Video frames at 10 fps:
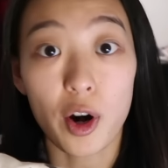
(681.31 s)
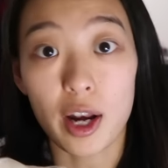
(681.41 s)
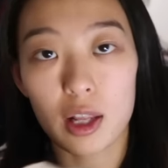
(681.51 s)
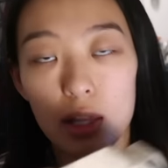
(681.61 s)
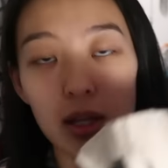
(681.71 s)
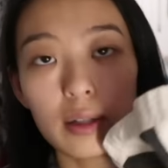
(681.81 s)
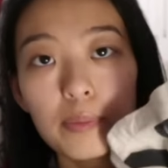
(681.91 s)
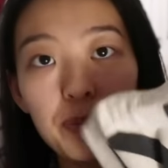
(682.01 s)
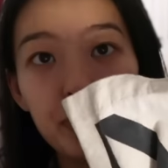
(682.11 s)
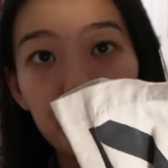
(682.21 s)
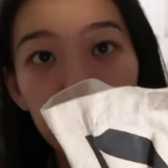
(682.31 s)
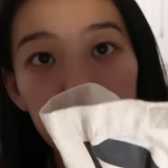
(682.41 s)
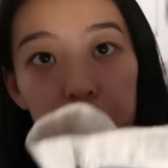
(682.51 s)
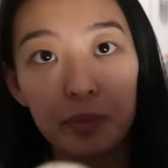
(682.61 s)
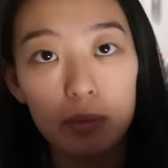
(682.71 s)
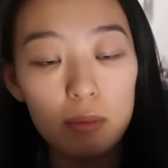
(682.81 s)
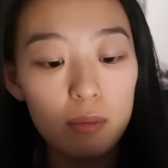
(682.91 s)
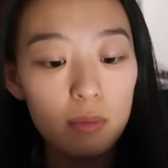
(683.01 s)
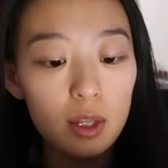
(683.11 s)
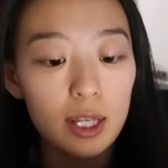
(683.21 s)
anything.
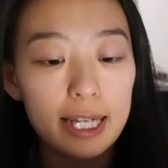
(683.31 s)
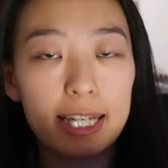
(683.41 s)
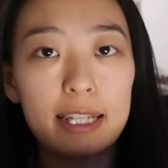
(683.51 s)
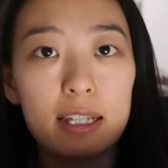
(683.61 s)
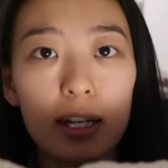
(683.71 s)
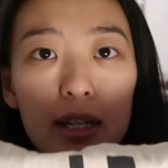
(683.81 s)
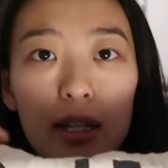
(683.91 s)
And